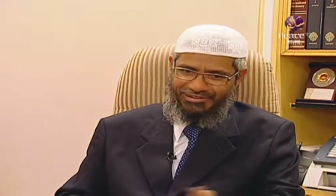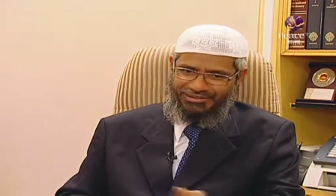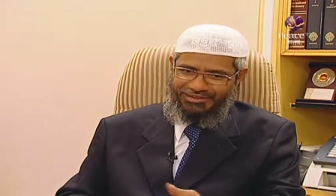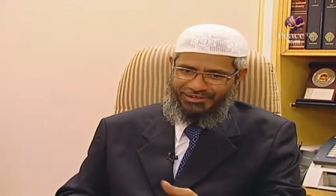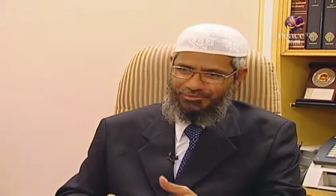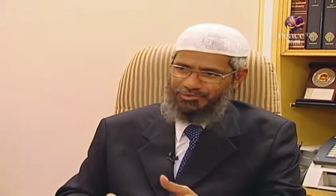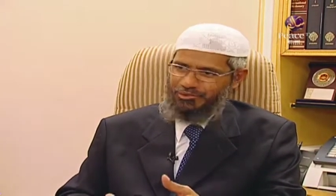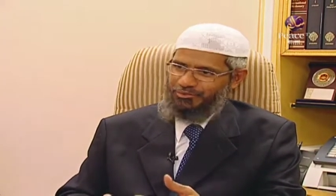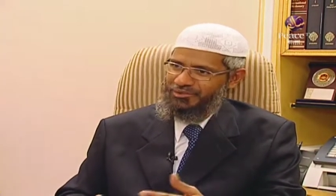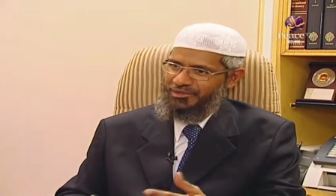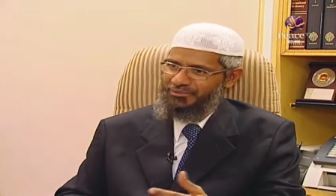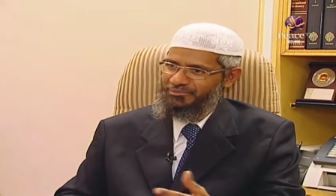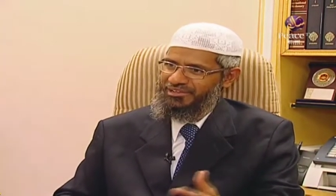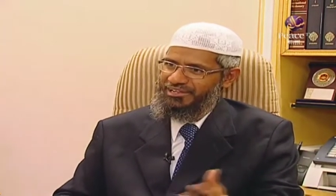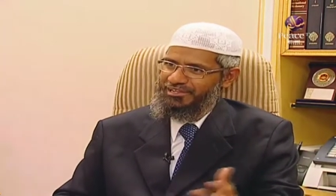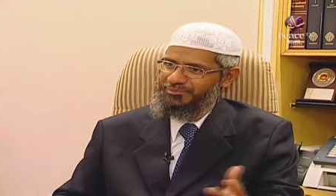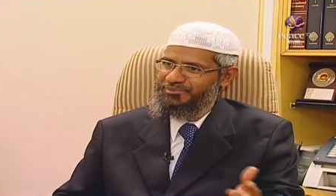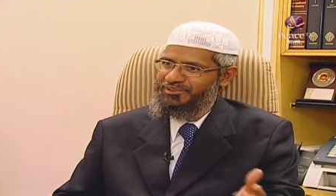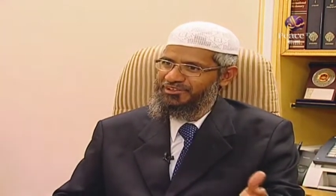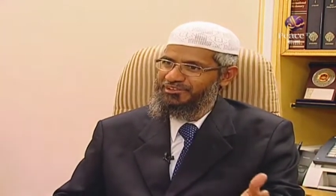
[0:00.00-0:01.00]
and I prepared
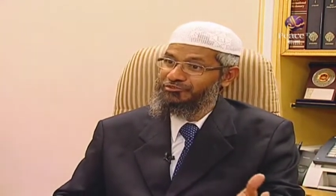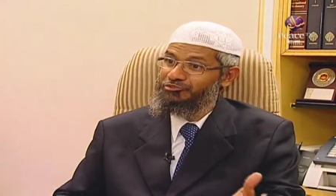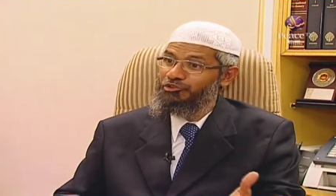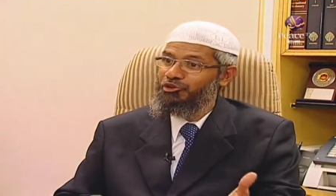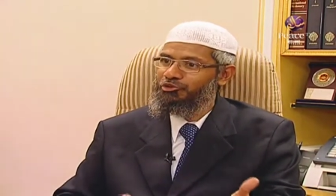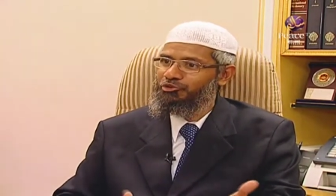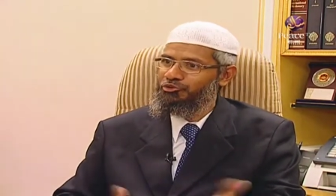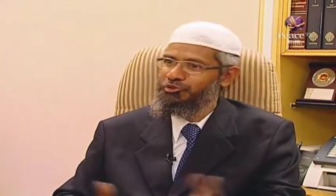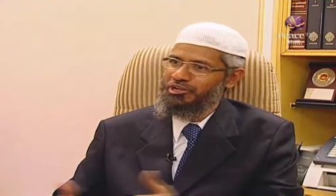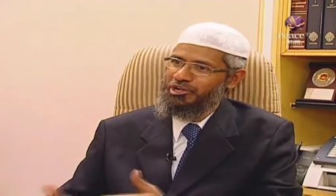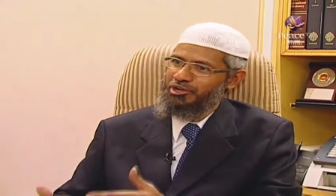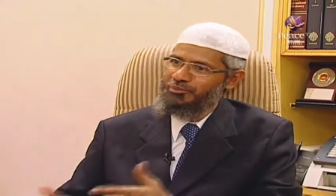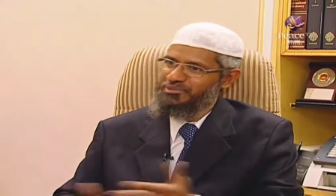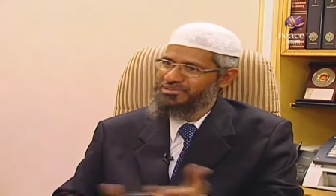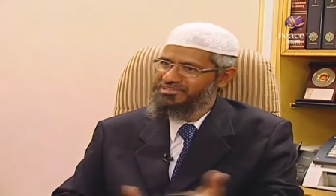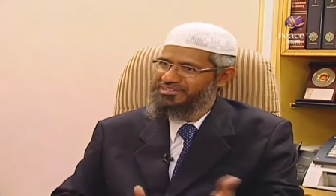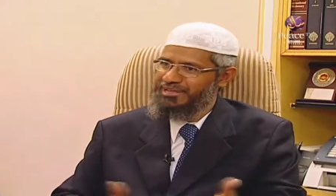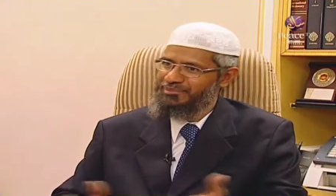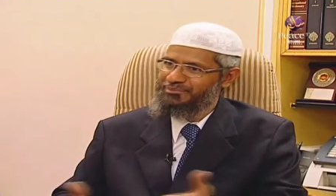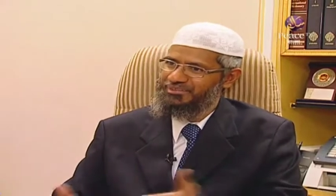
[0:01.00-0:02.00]
many pages, not knowing
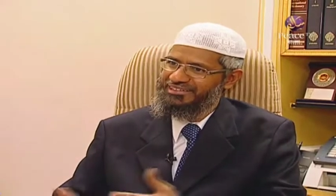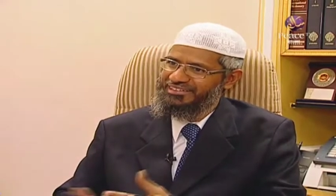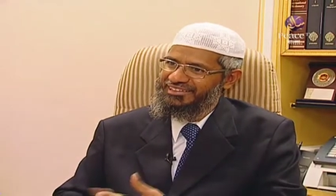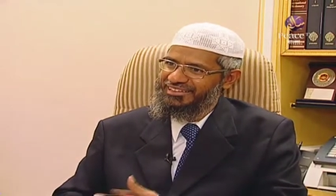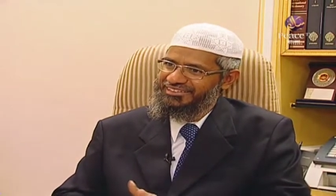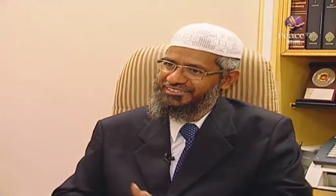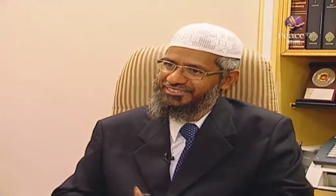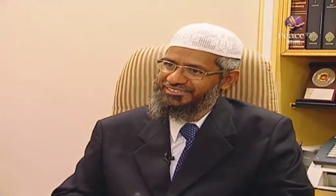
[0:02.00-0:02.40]
how much time it